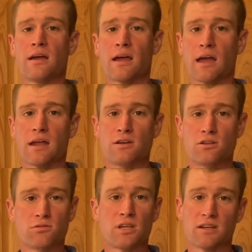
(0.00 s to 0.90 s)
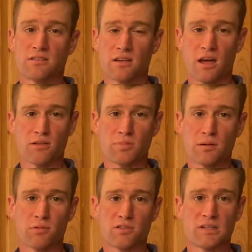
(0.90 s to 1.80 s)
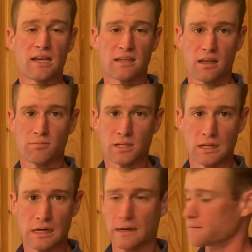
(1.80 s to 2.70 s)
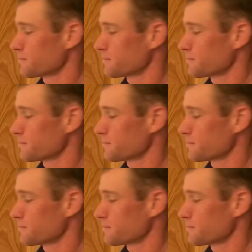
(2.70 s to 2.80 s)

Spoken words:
and do things that other people say can't be done.